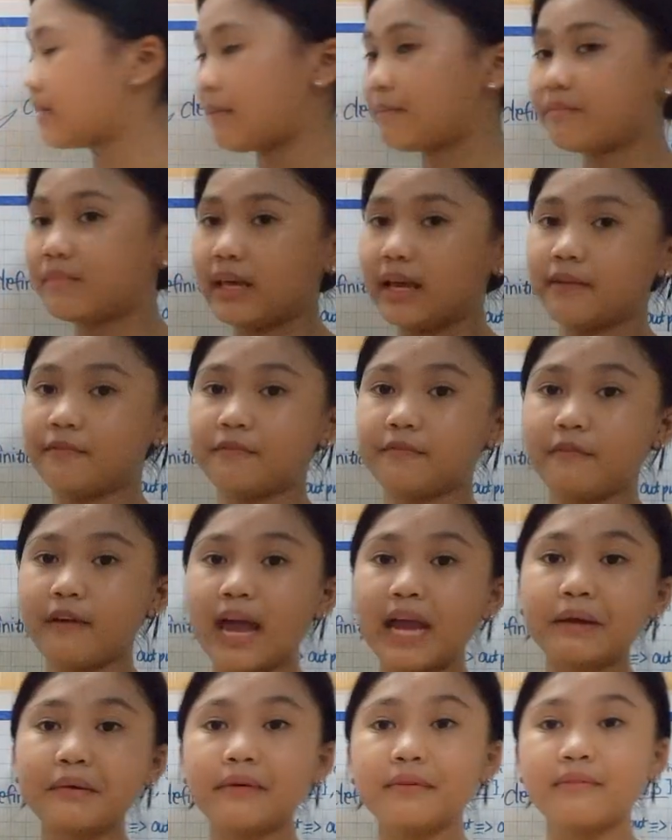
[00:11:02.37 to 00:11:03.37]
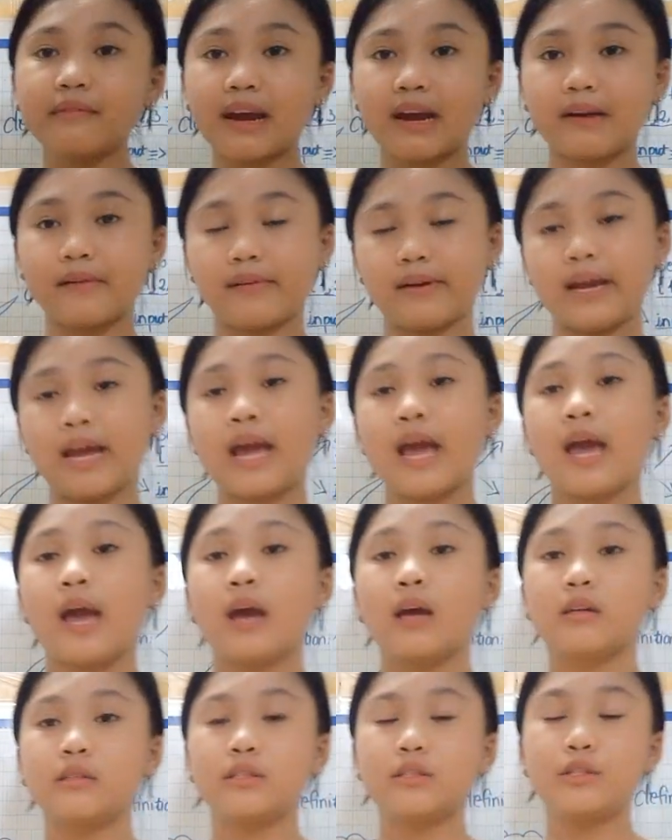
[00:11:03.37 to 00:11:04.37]
something very
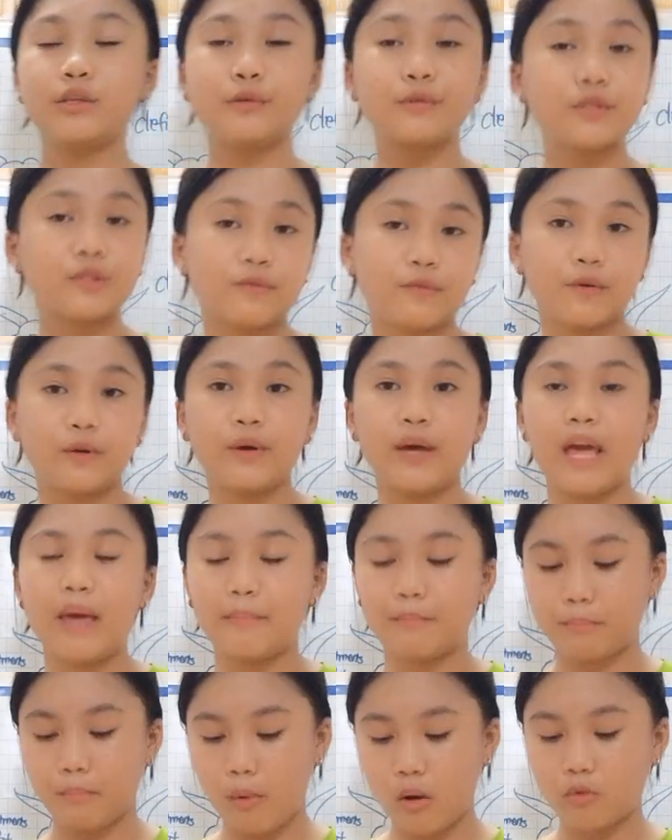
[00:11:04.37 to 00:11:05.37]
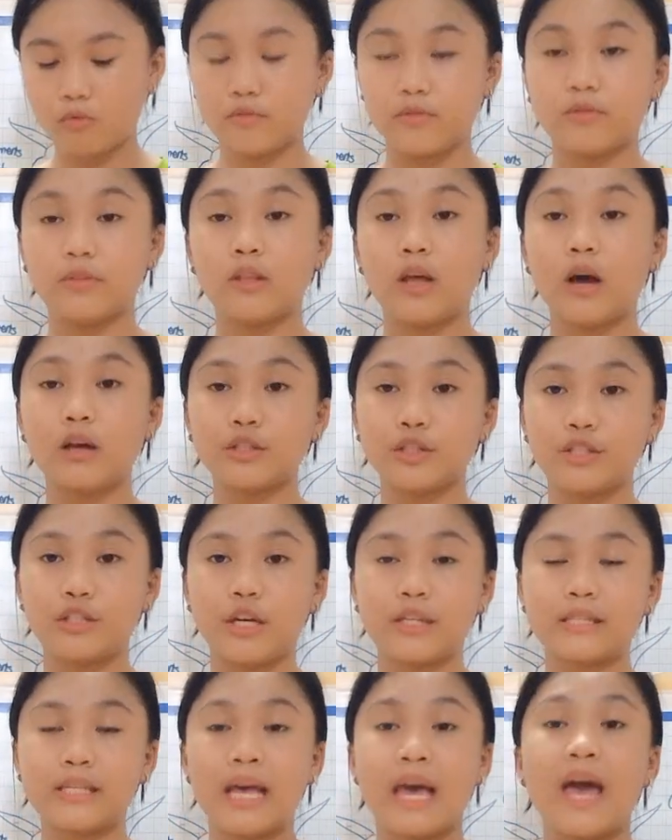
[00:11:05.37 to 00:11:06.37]
useful in both not
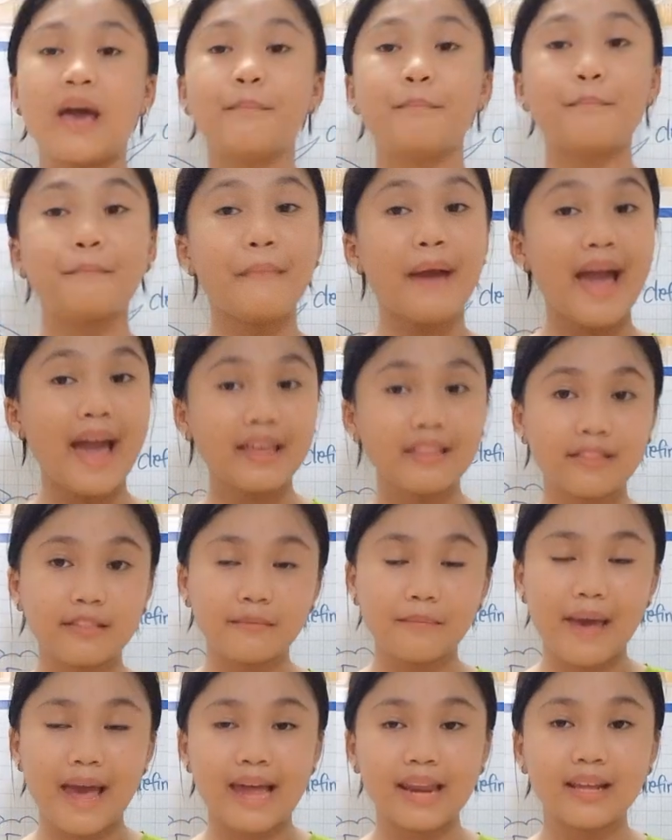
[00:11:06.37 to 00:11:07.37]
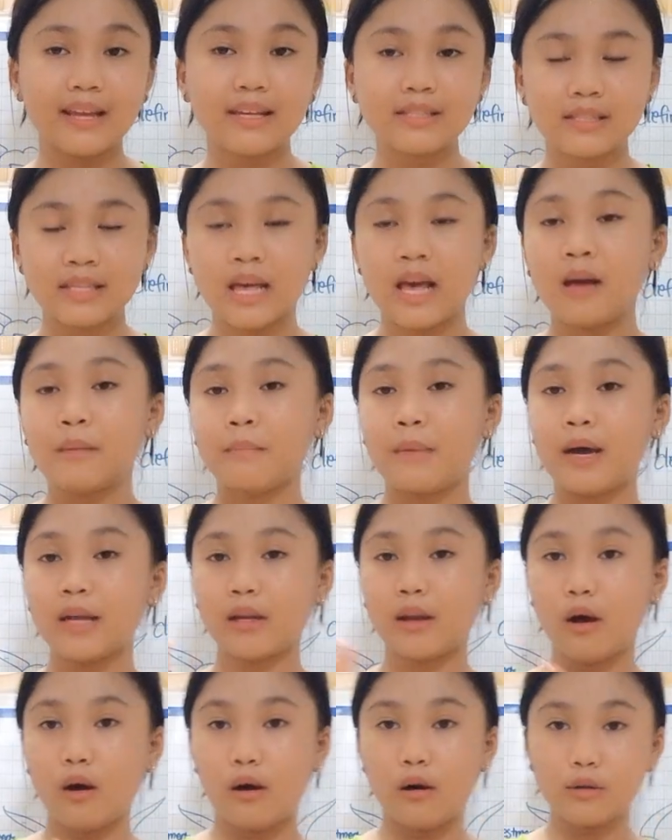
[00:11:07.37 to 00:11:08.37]
just mathematics
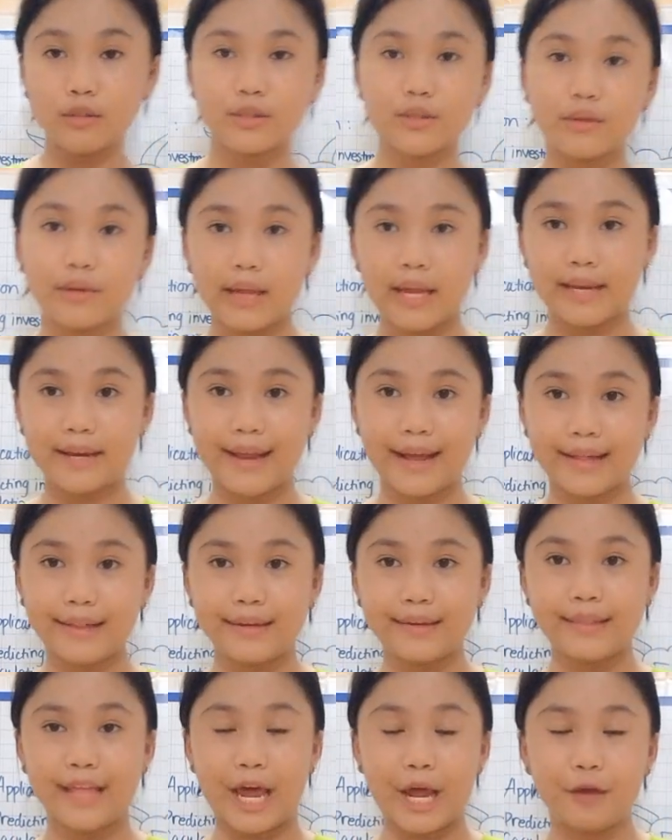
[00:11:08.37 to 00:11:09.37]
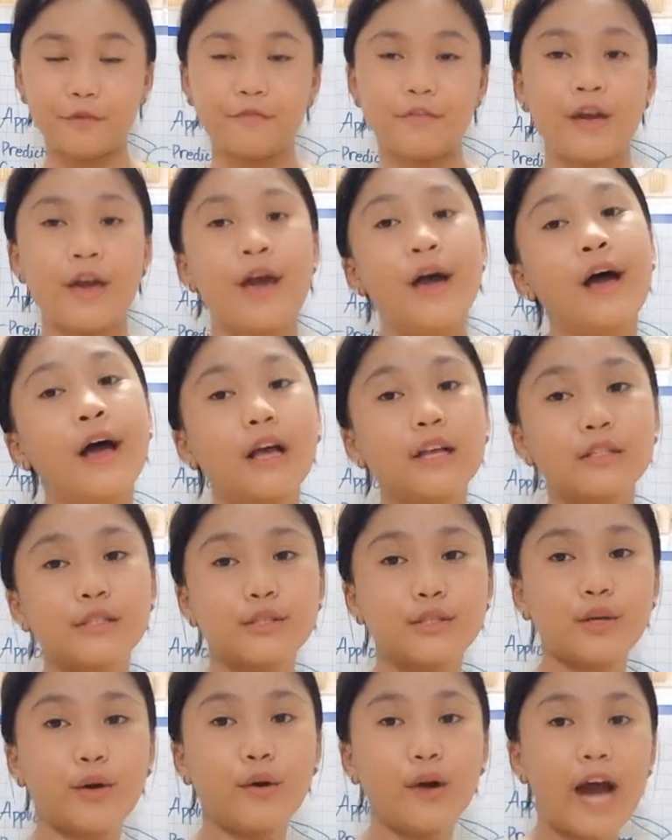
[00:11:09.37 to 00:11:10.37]
but also in daily life. And
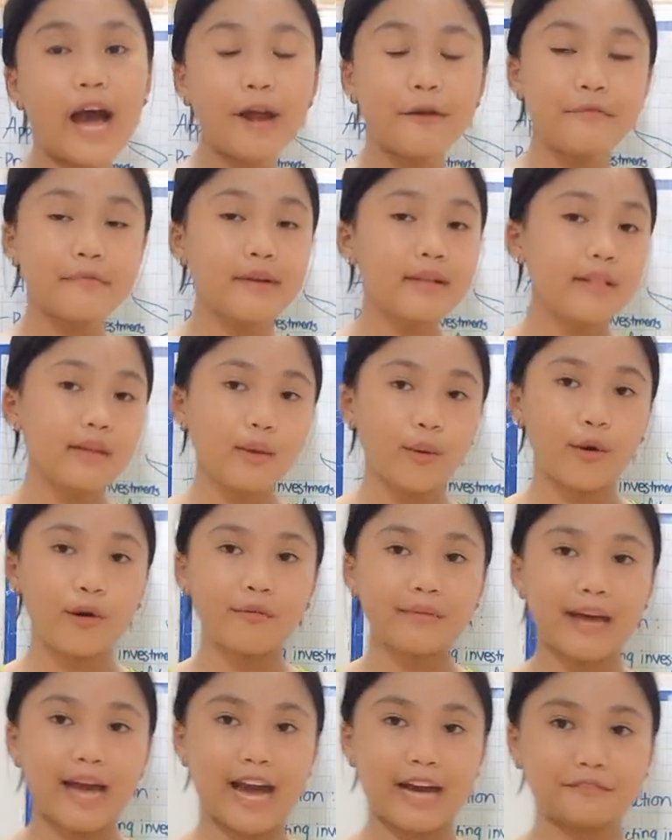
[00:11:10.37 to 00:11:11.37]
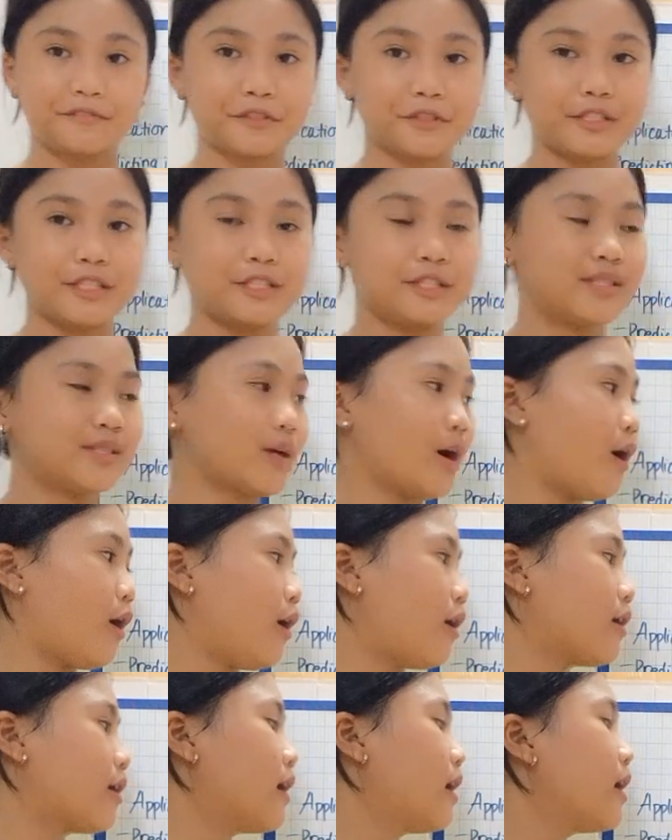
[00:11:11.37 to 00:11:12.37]
so I really hope that after this
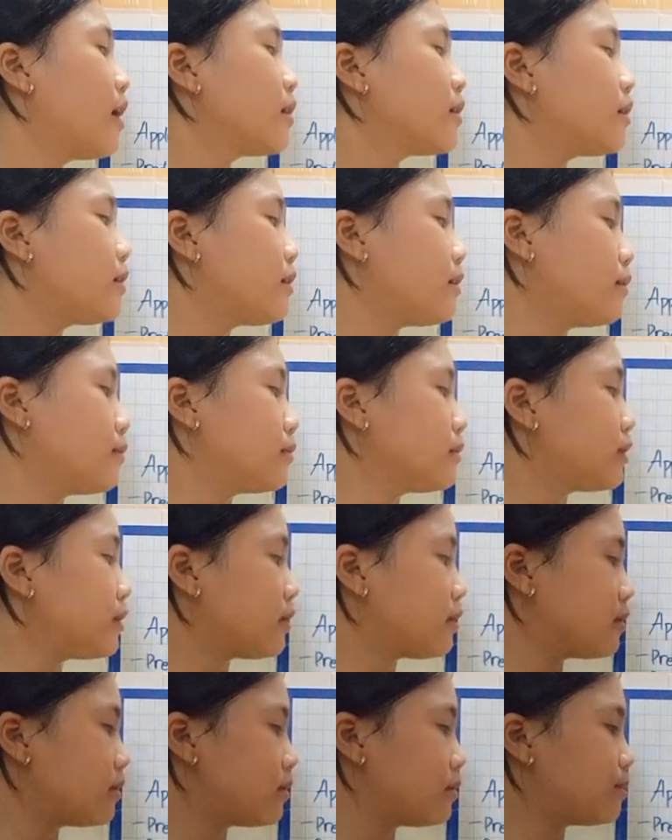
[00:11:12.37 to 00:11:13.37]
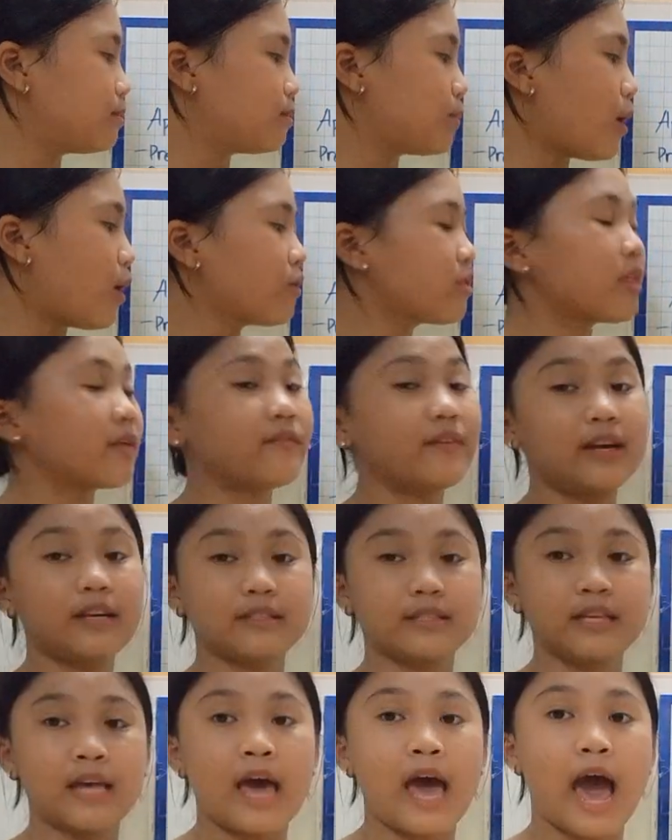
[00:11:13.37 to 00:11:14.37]
talk, both of
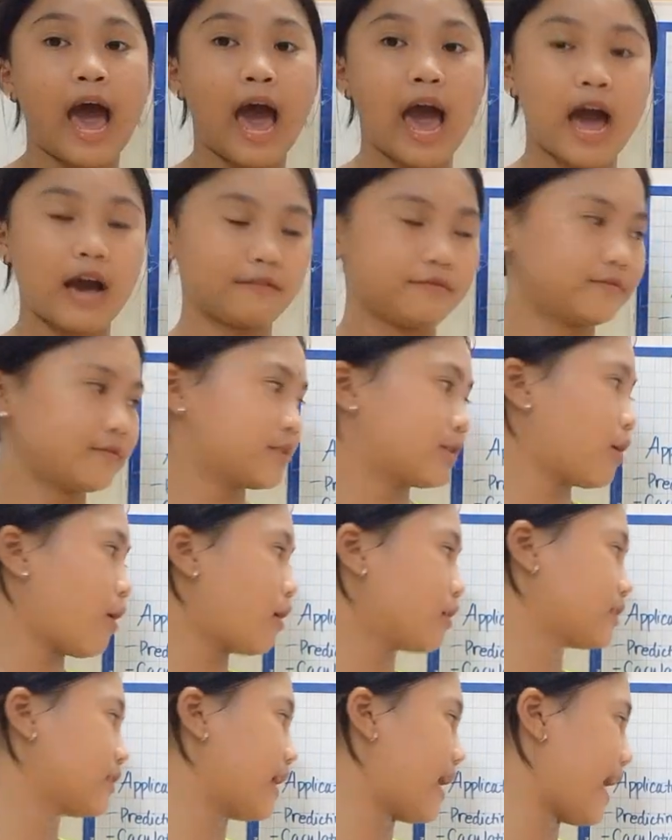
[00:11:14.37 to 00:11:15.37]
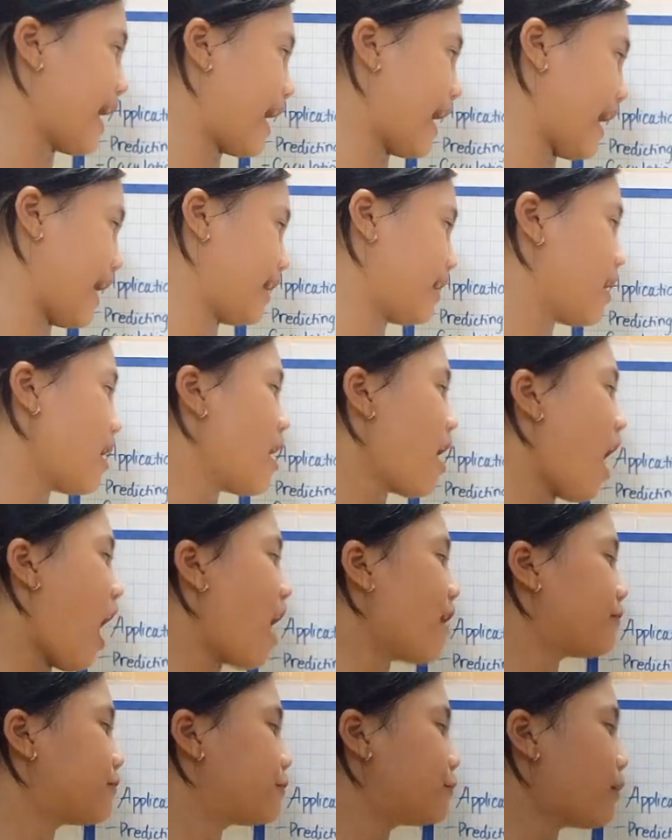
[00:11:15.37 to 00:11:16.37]
us have got the hint
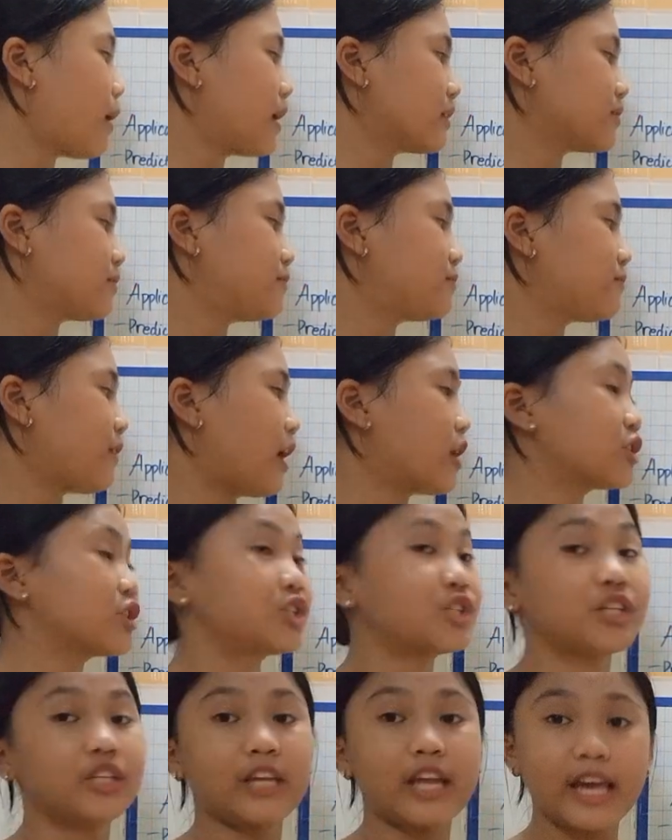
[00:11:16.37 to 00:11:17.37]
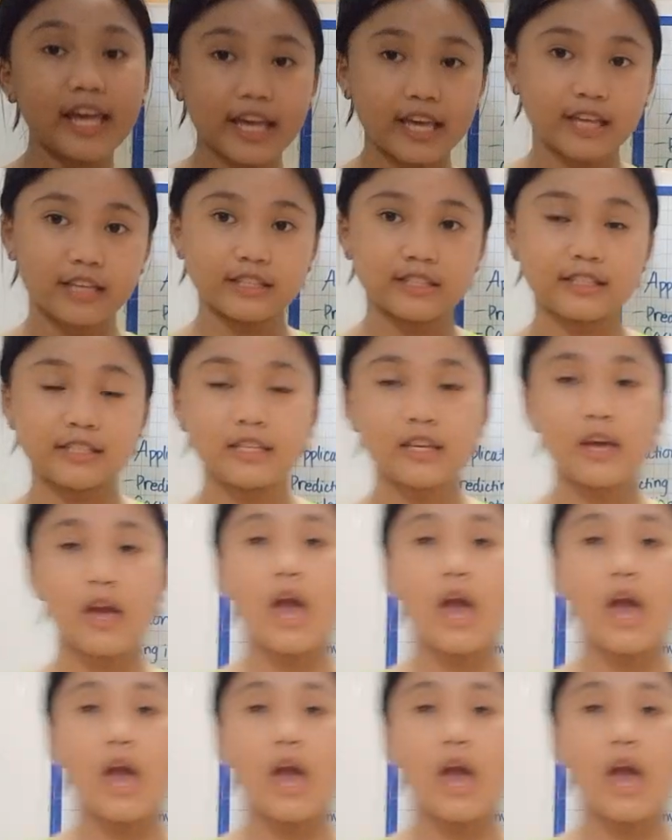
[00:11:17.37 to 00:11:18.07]
of what function is.